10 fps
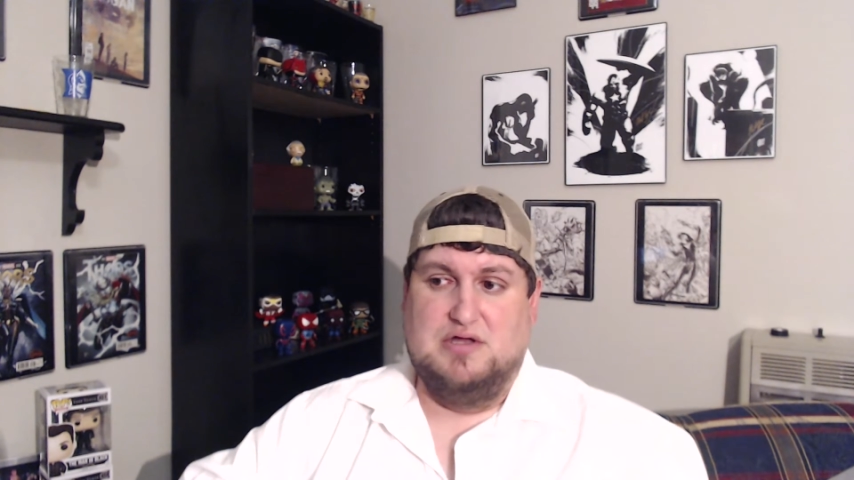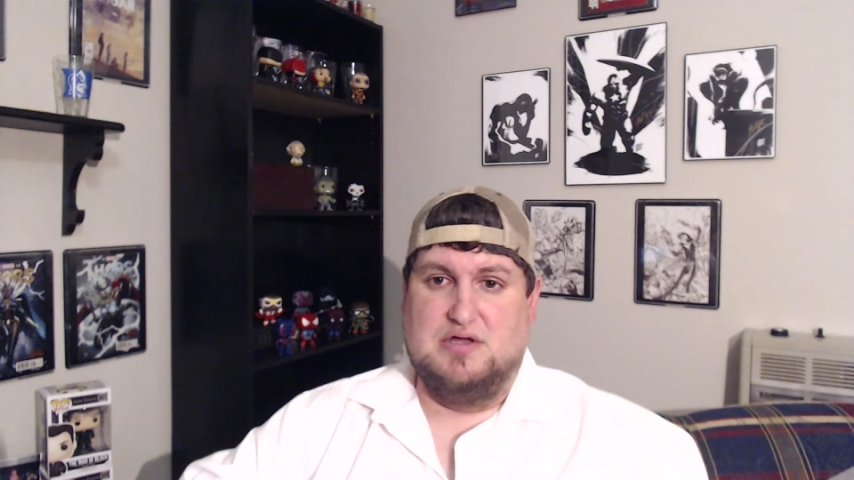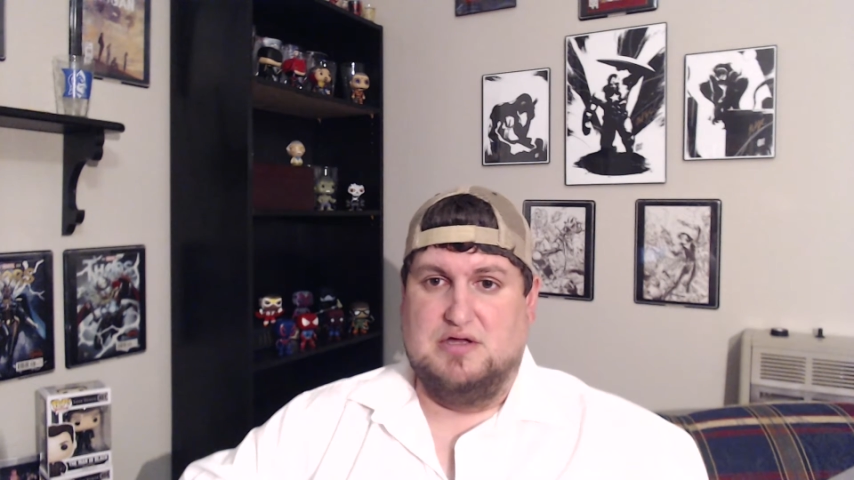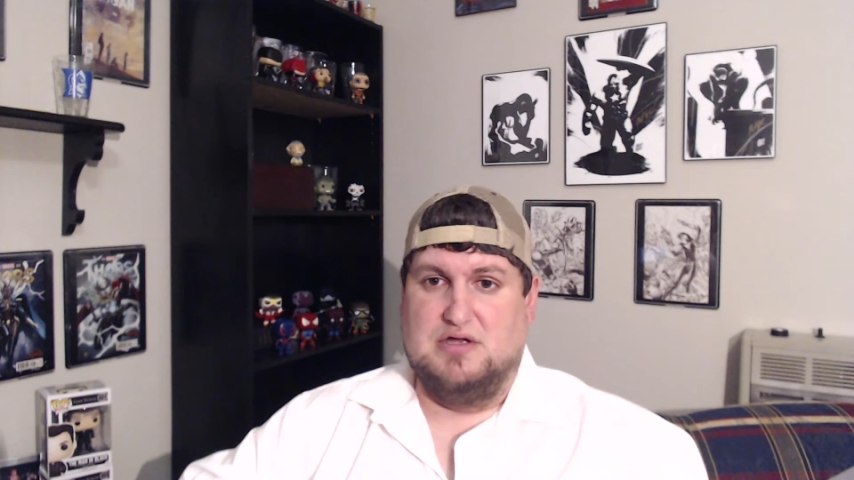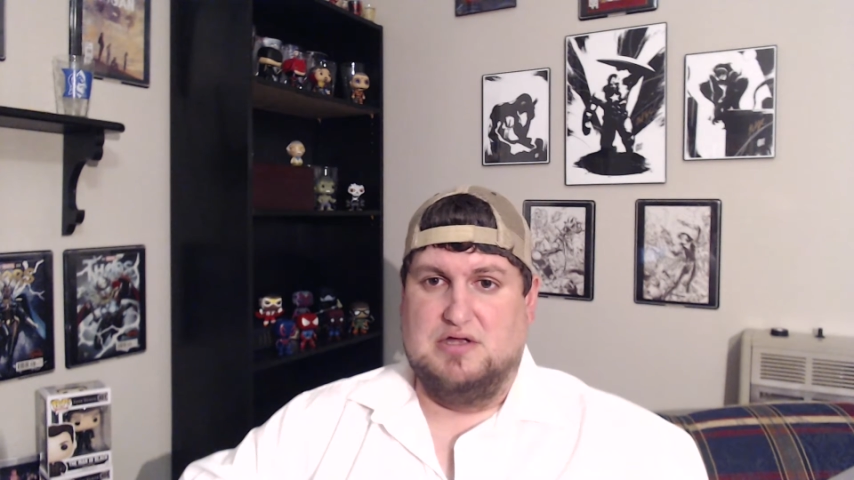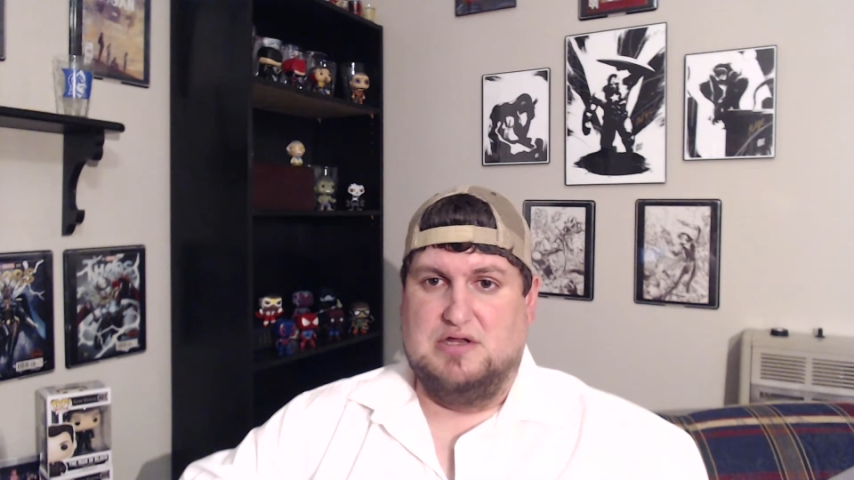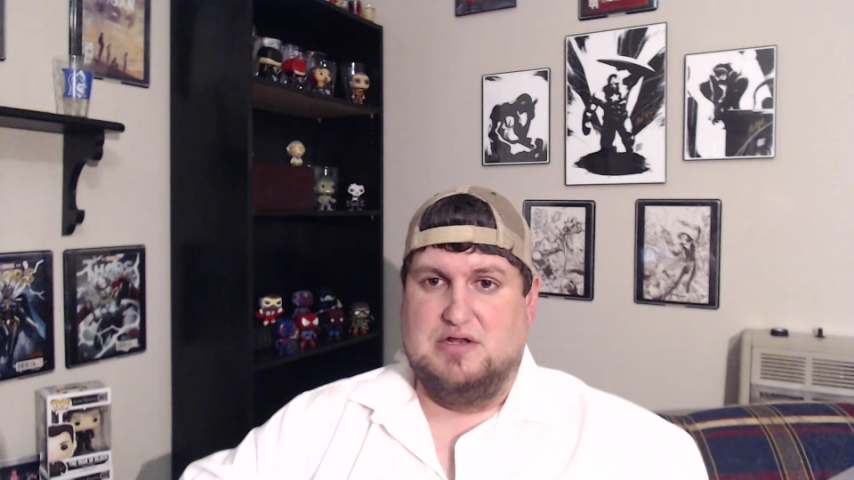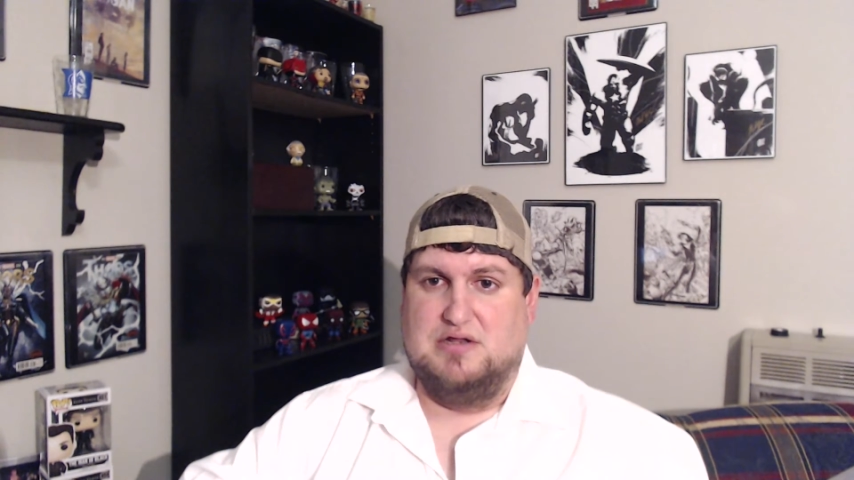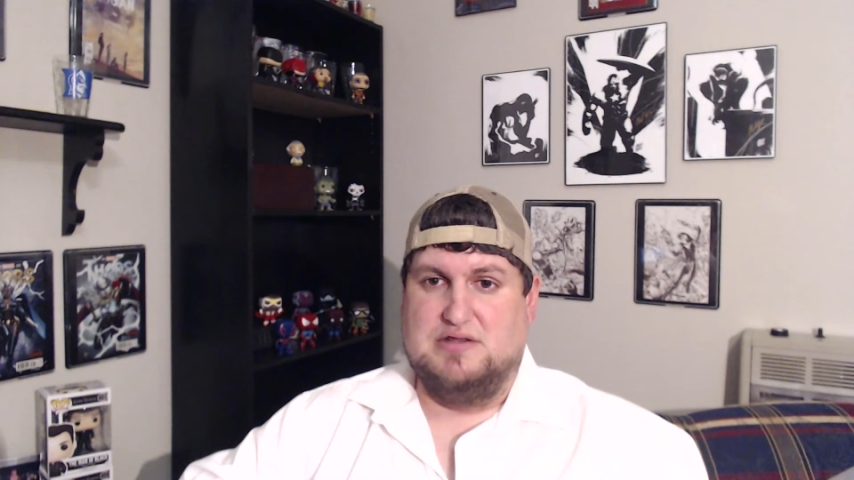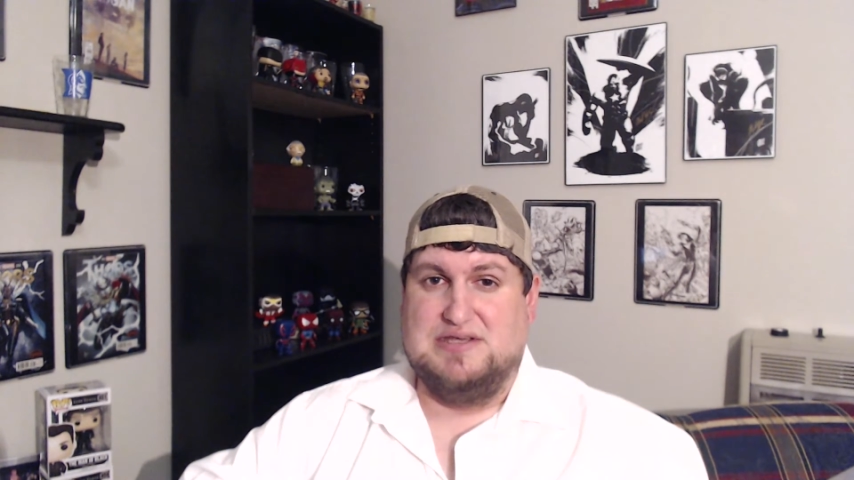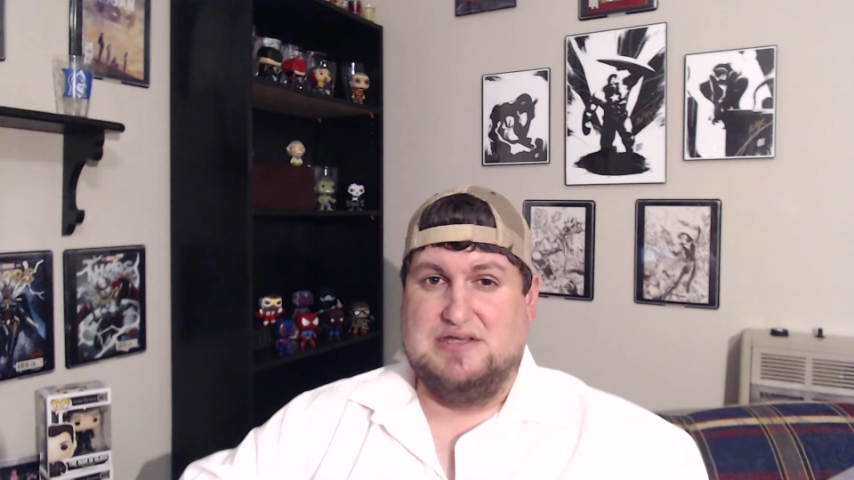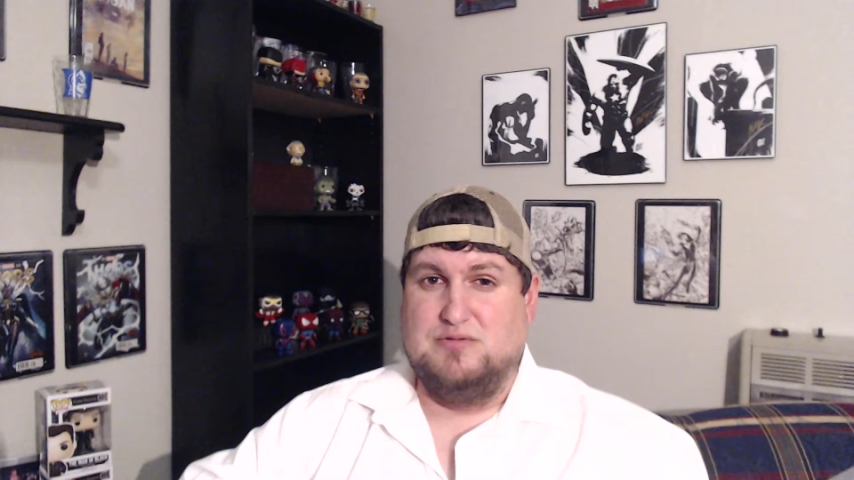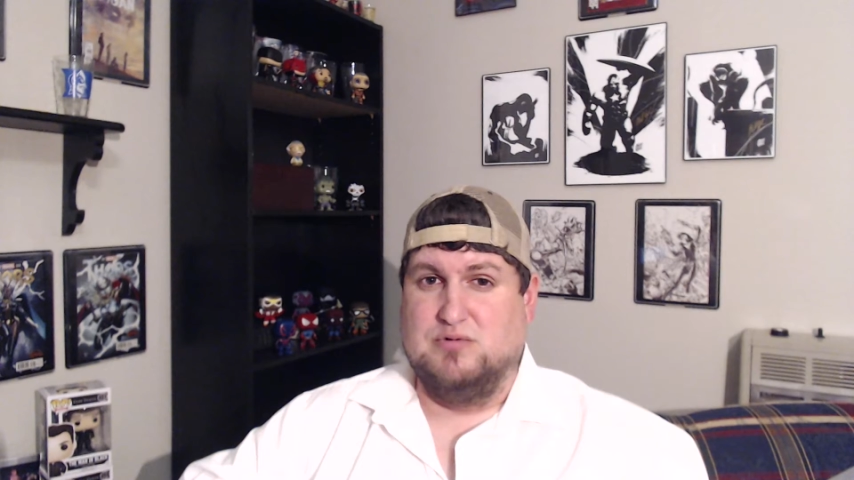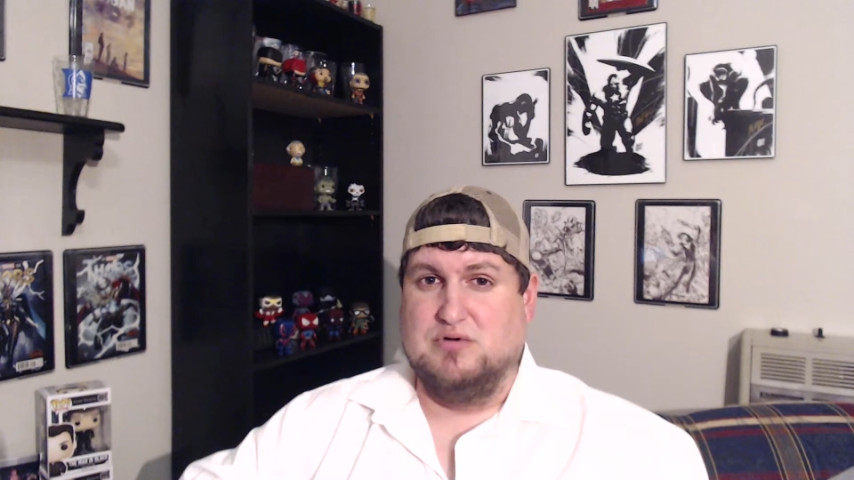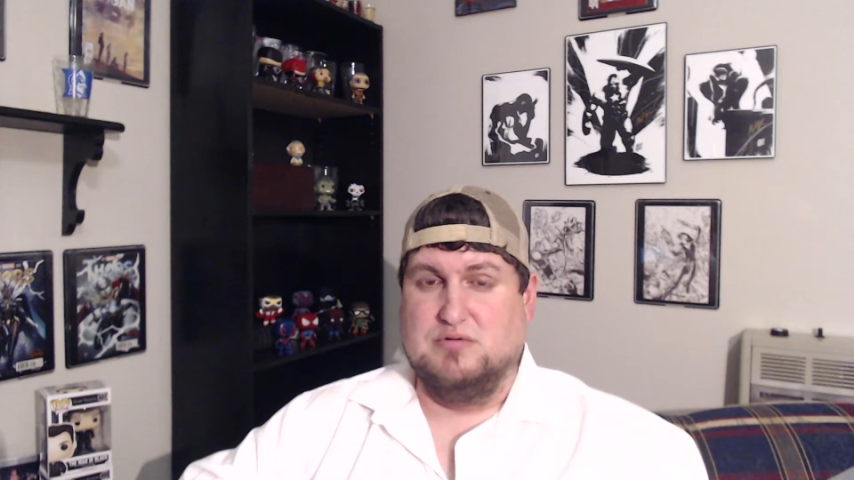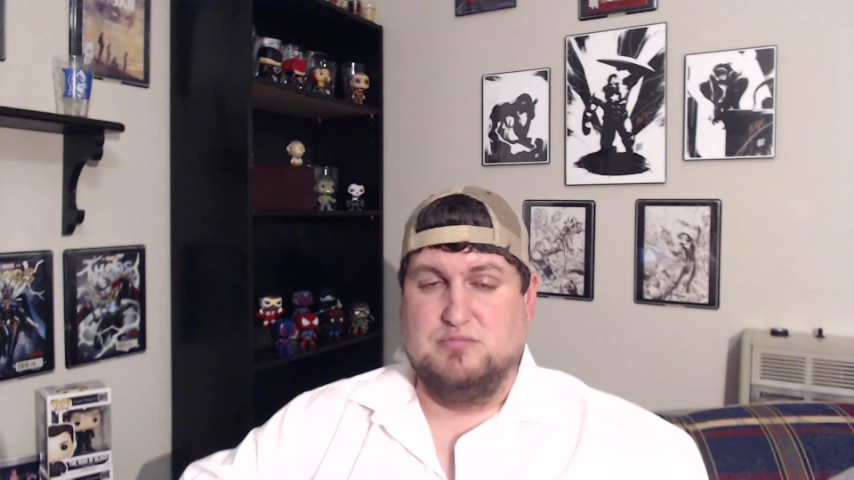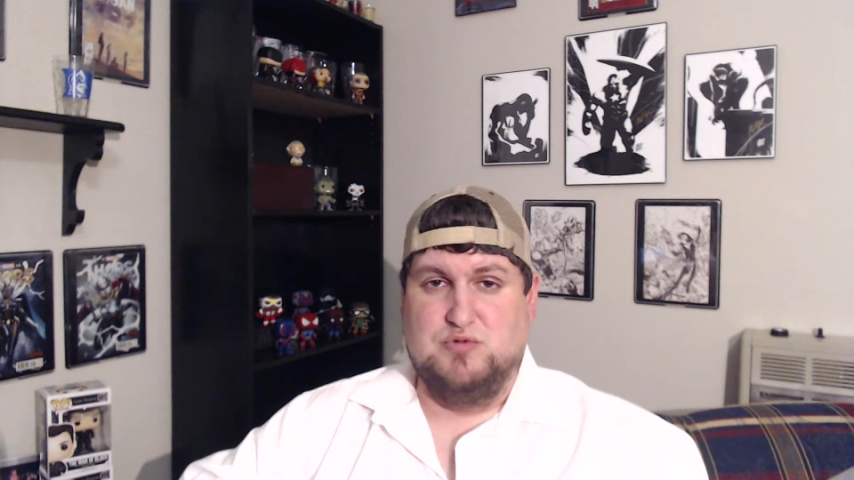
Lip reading: And in a day where